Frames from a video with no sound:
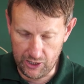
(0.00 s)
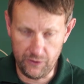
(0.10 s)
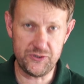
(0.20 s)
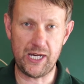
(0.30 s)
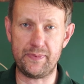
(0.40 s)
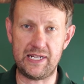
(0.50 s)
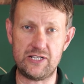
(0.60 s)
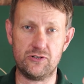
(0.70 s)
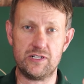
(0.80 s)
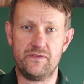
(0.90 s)
love Japanese
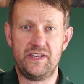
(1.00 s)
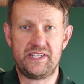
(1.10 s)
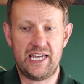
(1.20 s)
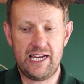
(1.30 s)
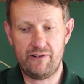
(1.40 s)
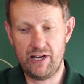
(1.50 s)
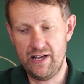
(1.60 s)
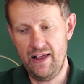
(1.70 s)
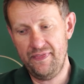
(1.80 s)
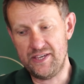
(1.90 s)
guns of this era.
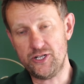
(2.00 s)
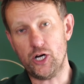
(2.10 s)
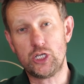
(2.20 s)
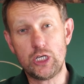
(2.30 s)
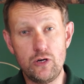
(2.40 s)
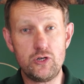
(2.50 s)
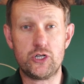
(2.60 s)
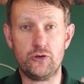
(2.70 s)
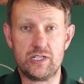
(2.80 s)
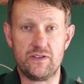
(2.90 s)
There's not a huge
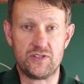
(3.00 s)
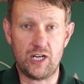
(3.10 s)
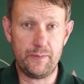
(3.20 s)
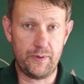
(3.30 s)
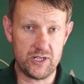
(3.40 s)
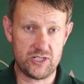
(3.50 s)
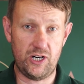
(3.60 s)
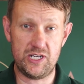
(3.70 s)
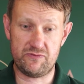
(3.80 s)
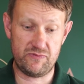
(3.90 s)
choice of
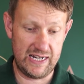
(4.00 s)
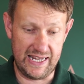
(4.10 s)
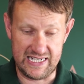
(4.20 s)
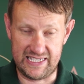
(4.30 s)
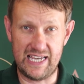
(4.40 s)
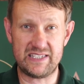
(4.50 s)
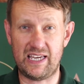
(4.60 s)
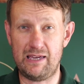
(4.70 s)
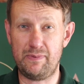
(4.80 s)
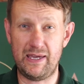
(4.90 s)
side-by-sides. Really, it's the
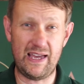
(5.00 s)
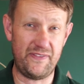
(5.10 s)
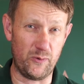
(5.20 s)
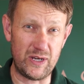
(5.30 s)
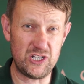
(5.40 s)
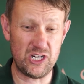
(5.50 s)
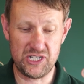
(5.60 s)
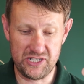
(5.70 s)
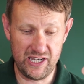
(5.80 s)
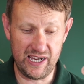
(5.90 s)
SKB and the
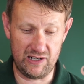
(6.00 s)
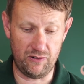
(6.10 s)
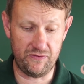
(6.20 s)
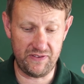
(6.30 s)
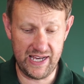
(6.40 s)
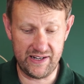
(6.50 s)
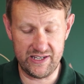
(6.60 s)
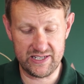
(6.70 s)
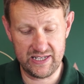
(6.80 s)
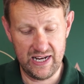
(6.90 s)
Winchester, in all
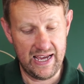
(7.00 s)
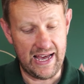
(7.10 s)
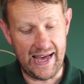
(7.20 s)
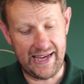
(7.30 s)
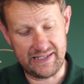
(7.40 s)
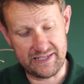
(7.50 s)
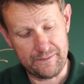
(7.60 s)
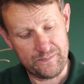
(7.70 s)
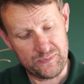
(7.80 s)
fairness. And